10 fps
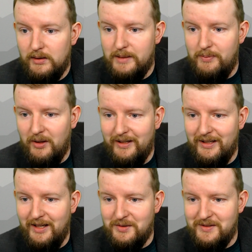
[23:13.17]
Did Paul
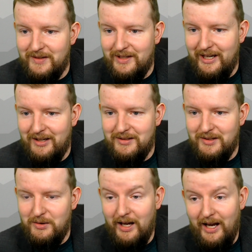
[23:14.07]
hit 170k on
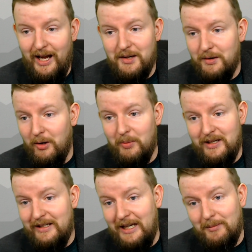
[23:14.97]
his own? I don't know, but
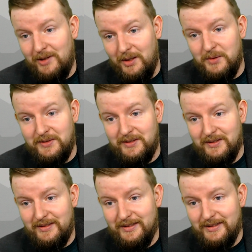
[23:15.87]
he came close.
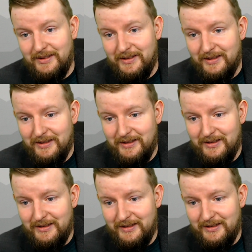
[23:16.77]

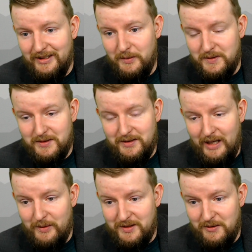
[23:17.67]
That was
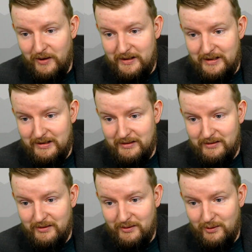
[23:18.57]
a crazy
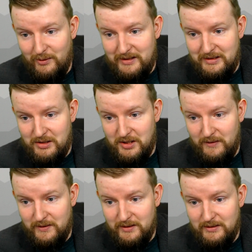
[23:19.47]

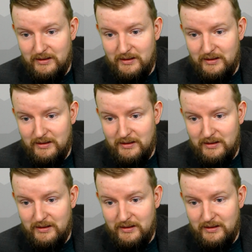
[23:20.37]
shift.